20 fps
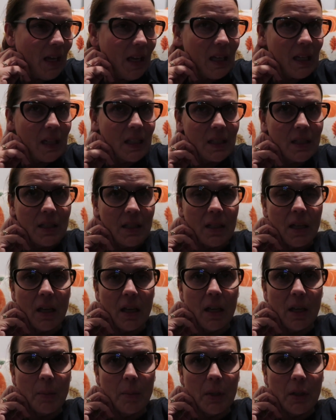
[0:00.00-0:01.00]
and
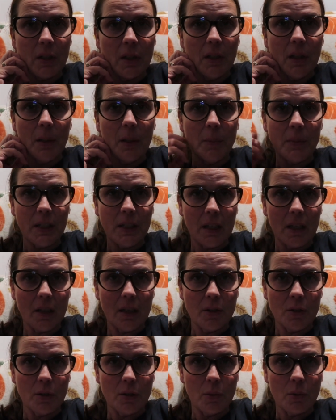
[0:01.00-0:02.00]
um, a little update
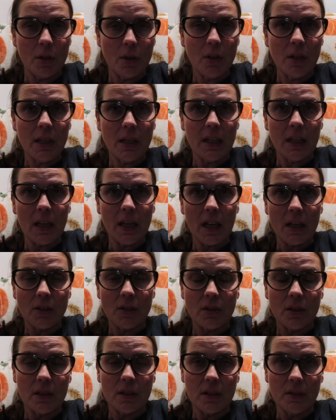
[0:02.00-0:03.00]
on Deuter. He
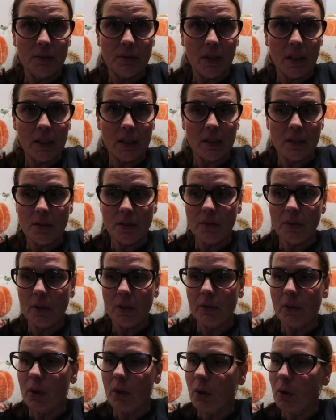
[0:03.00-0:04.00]
actually did find his
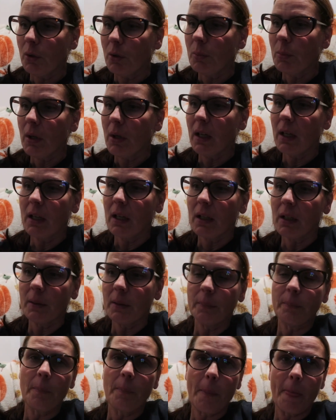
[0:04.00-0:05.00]
forever home.
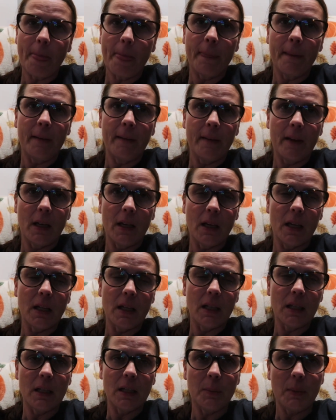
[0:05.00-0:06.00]
Um,
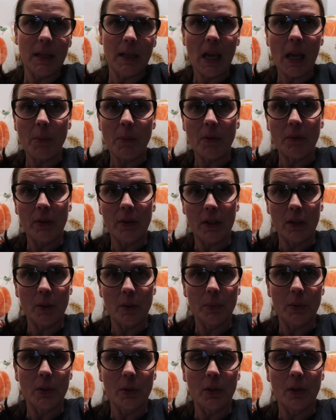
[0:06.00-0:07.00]
he became
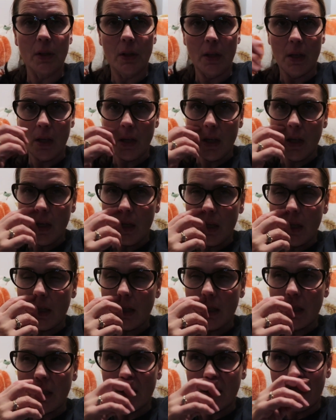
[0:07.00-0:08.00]
available.
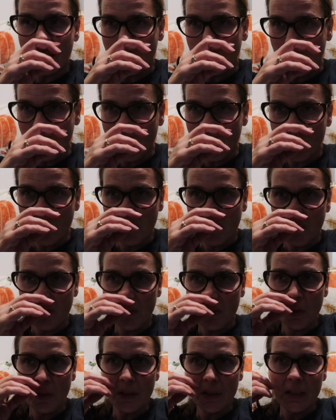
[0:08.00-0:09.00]
He's a
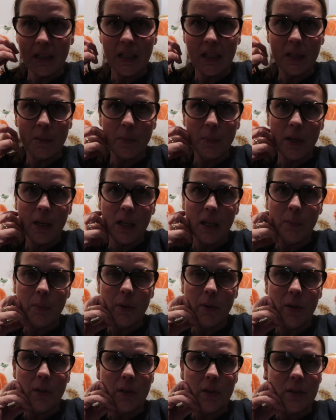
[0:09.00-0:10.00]
beautiful tan
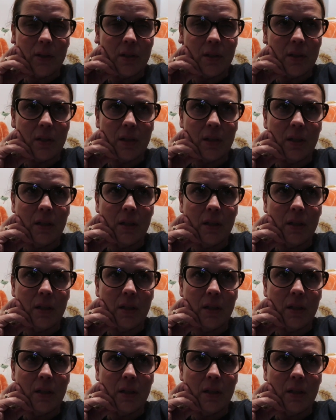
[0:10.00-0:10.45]
piebald.